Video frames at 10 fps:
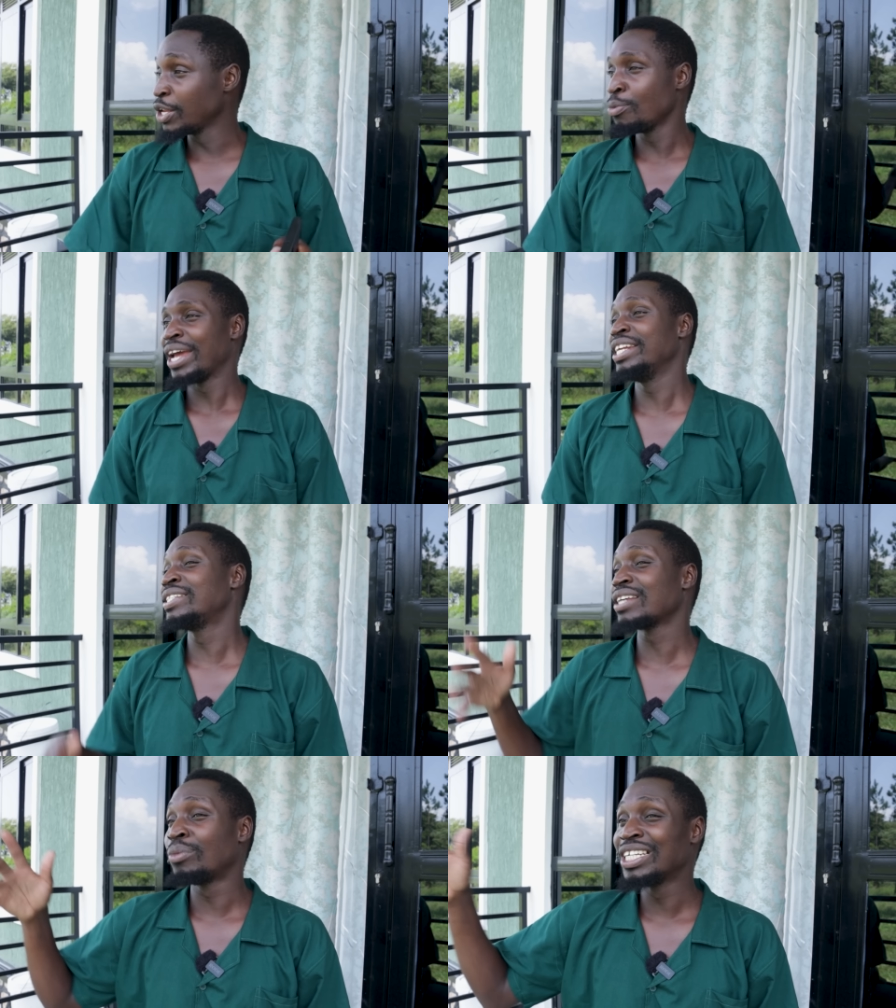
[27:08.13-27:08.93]
then you might
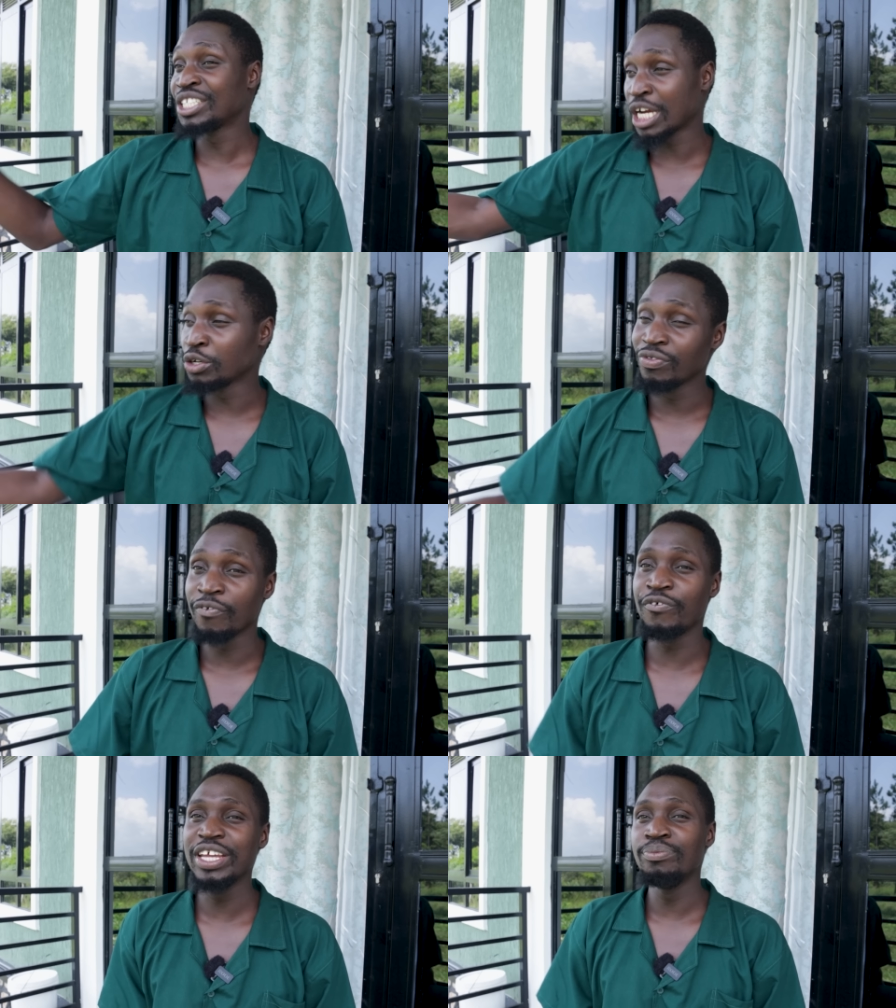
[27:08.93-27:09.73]
need someone in charge of
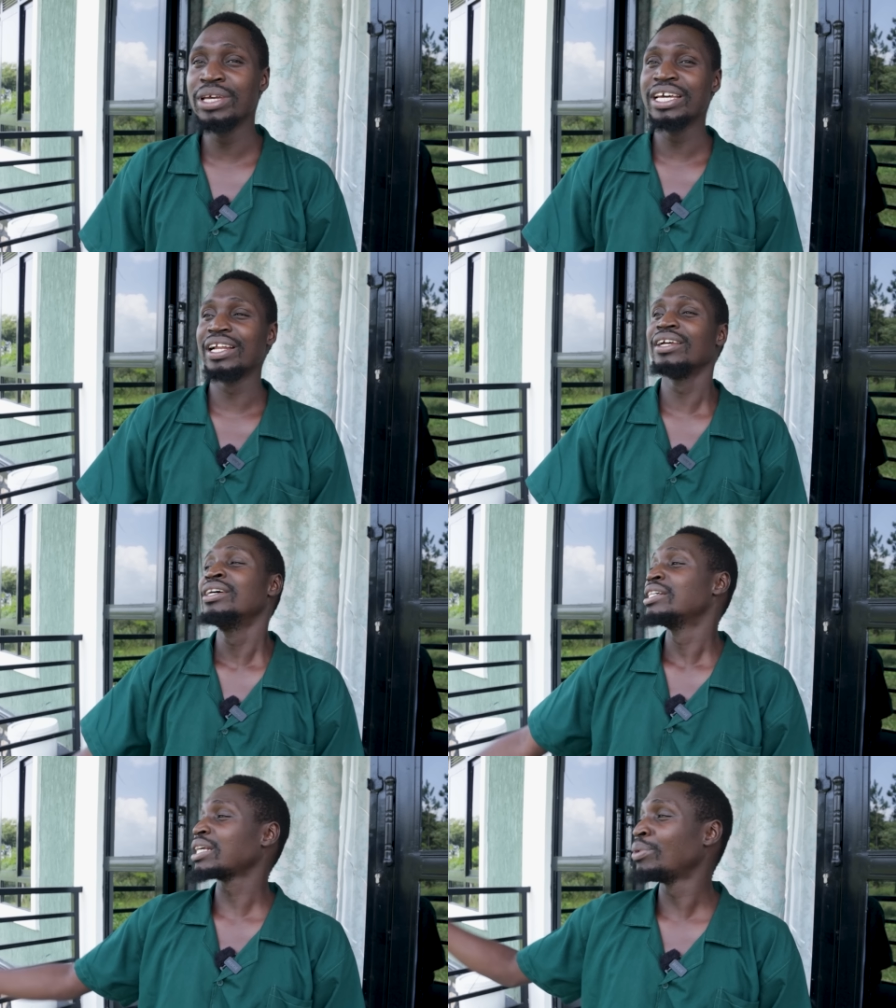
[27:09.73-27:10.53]
the feed mill,
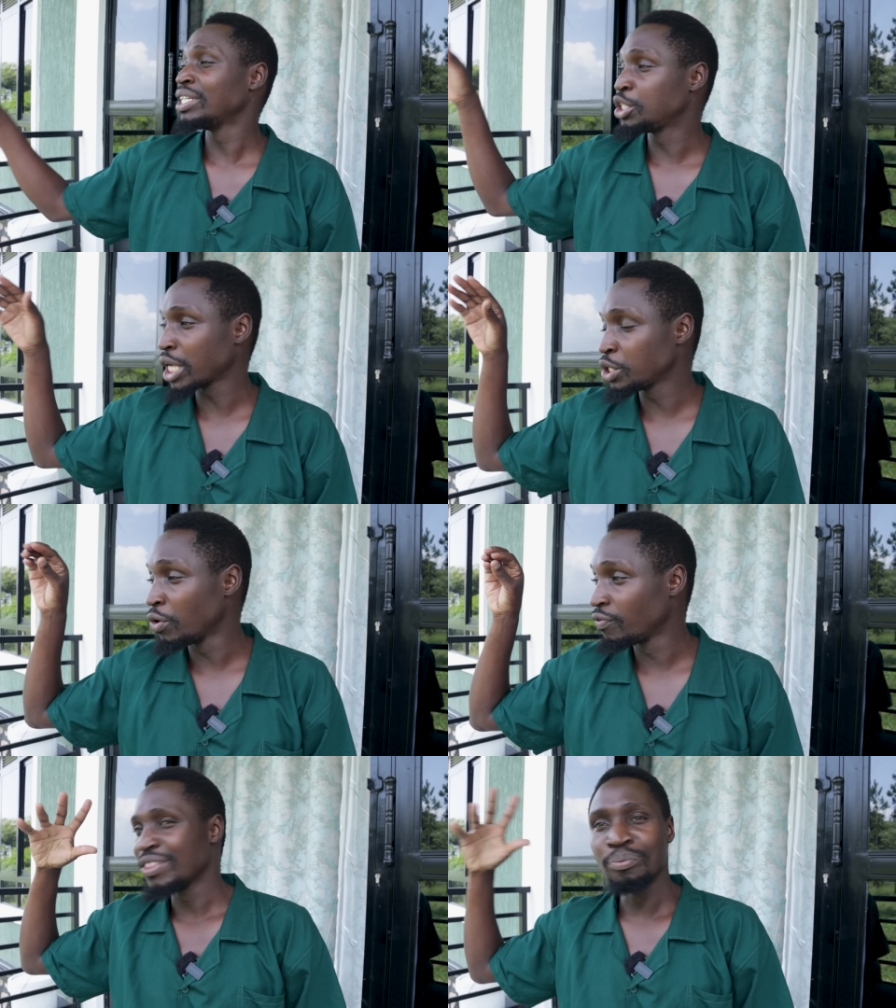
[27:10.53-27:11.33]
someone in charge
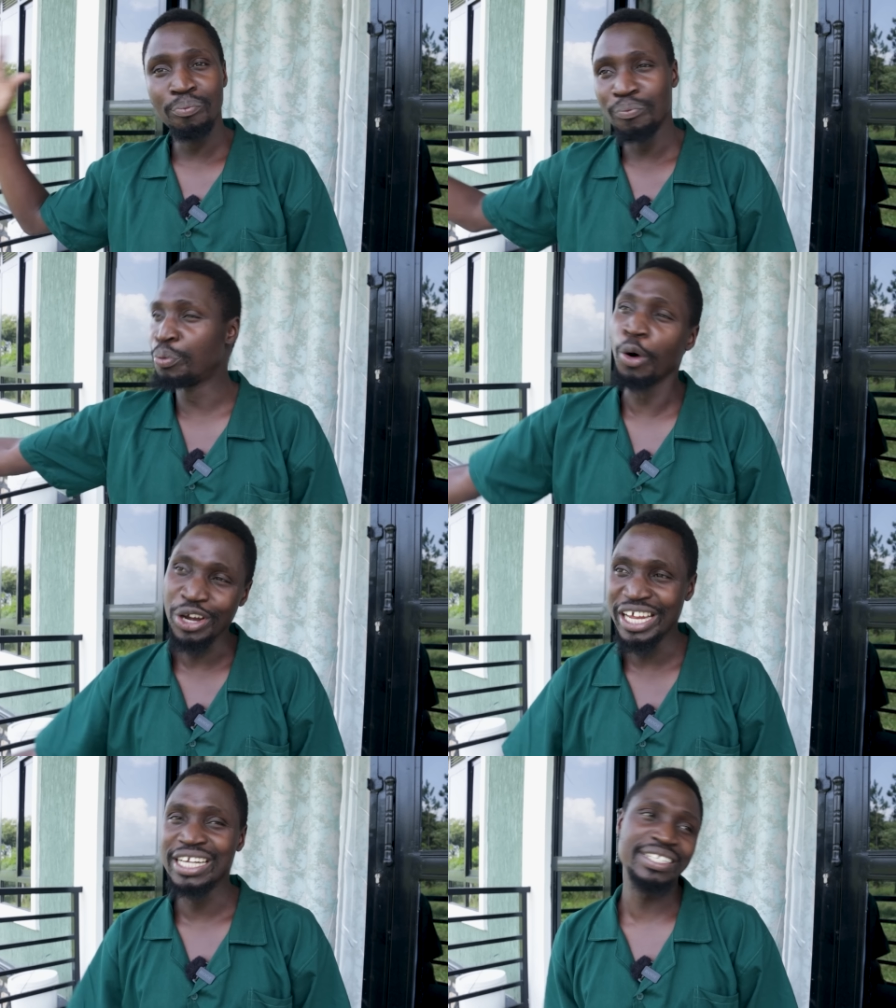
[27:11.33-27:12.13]
of the
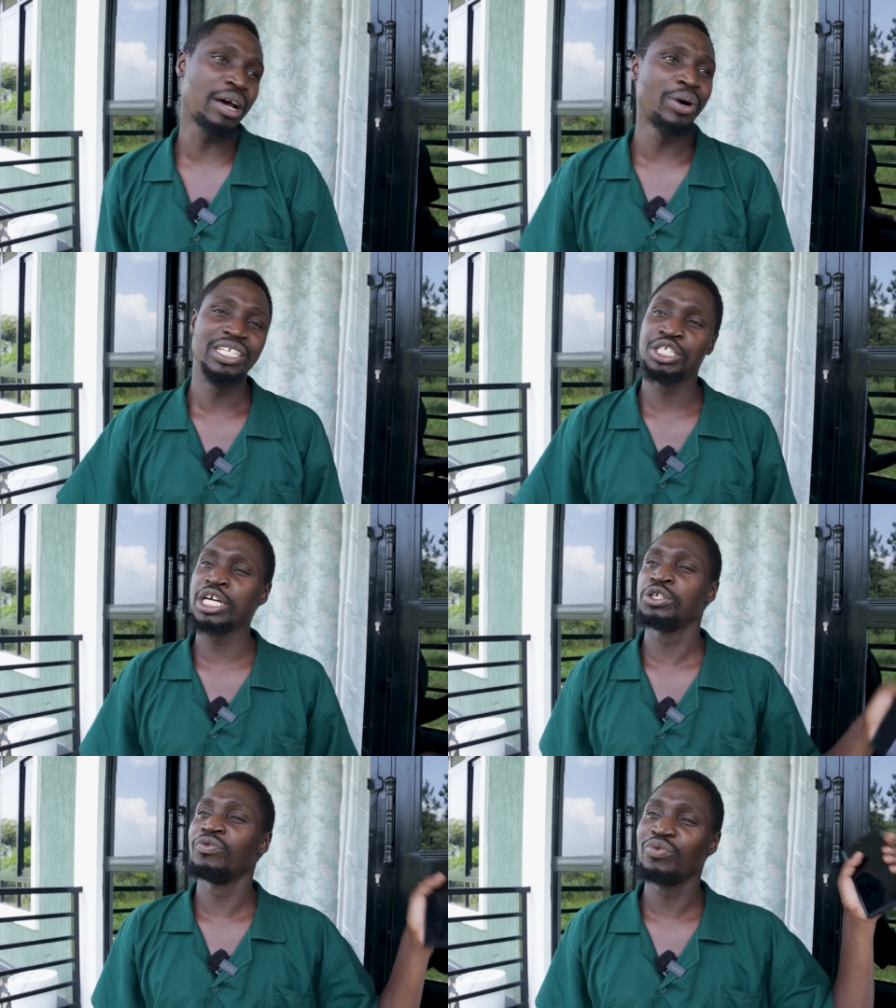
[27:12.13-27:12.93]
brooding, someone in
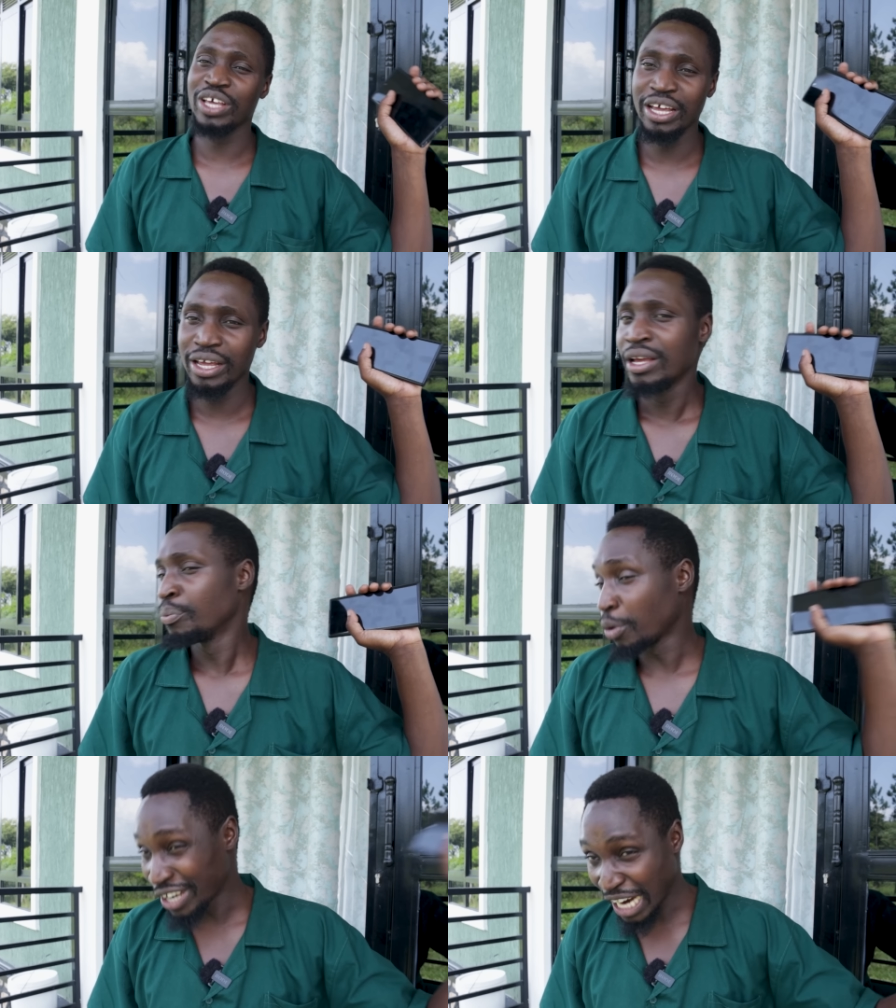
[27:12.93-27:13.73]
charge of the
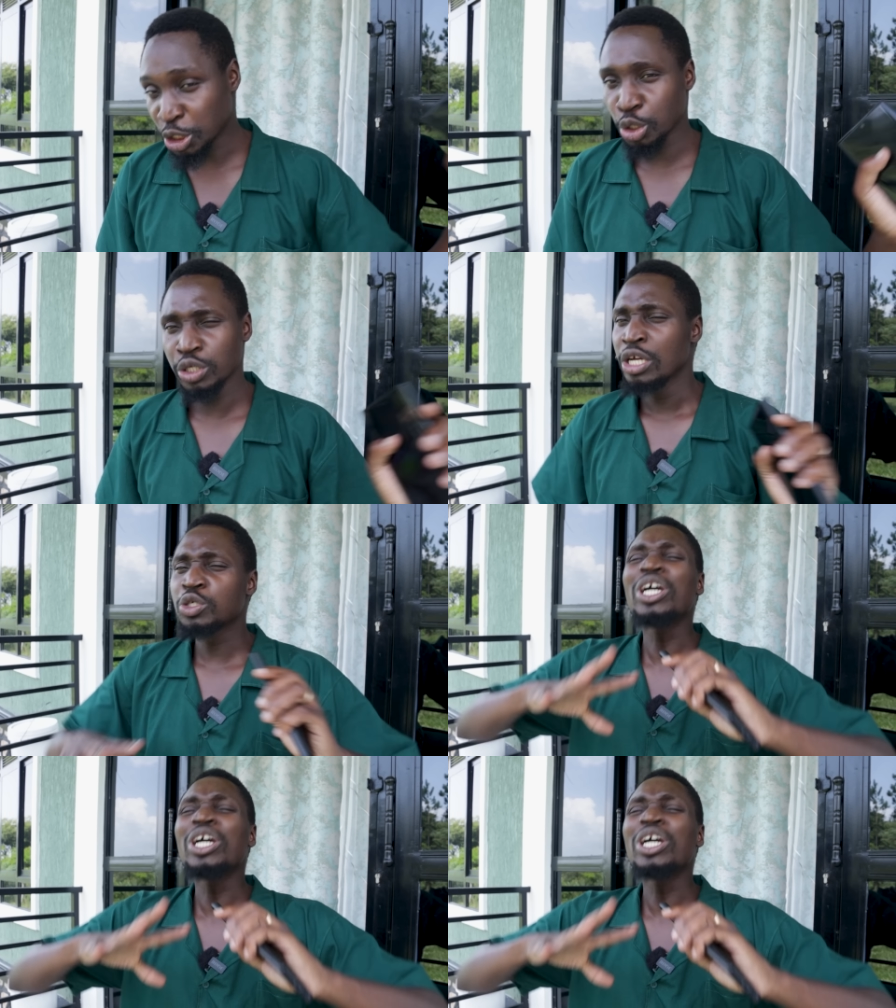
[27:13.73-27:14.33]
production.